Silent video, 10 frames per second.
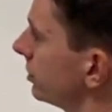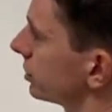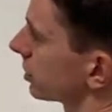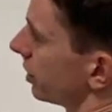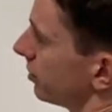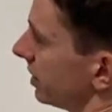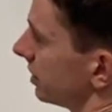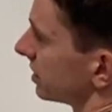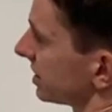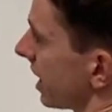just going to be
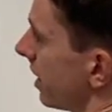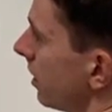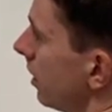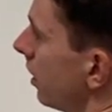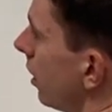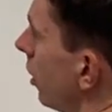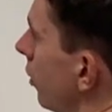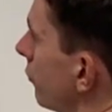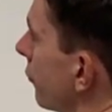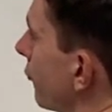the set
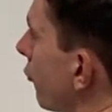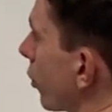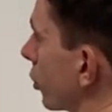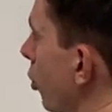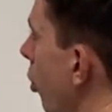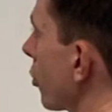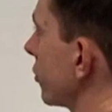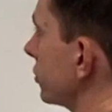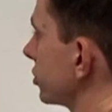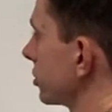of the four
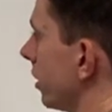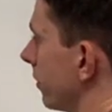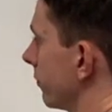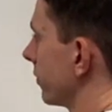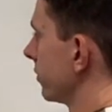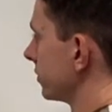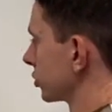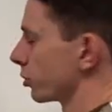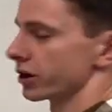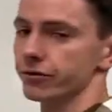corners of the
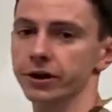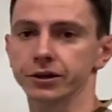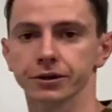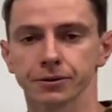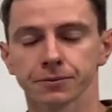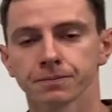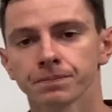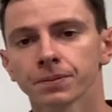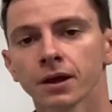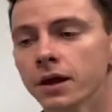square right here.
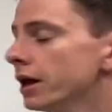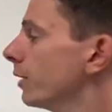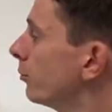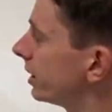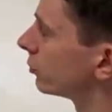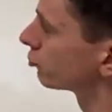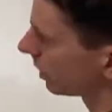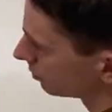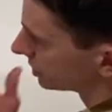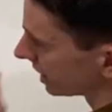And we can
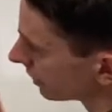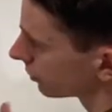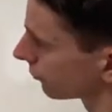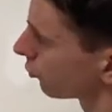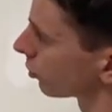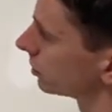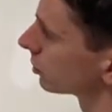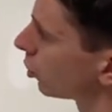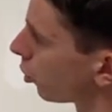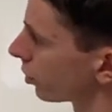represent the four
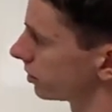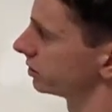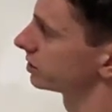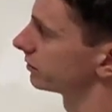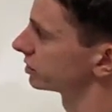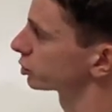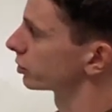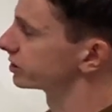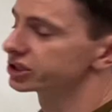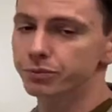corners of the
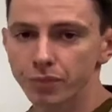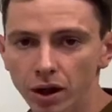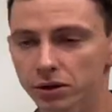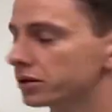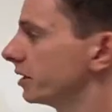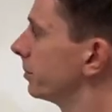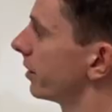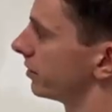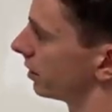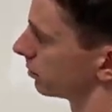square symbolically by
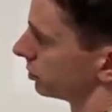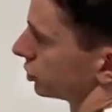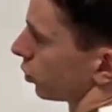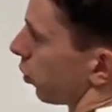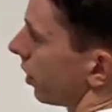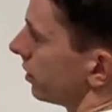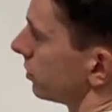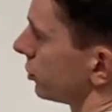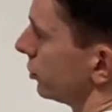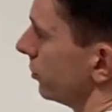the numbers 1,
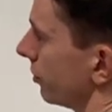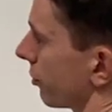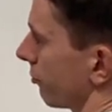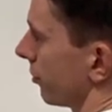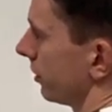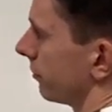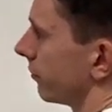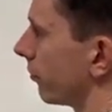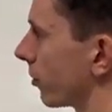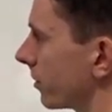2, 3, and
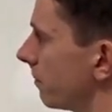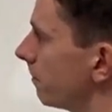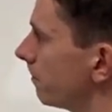4.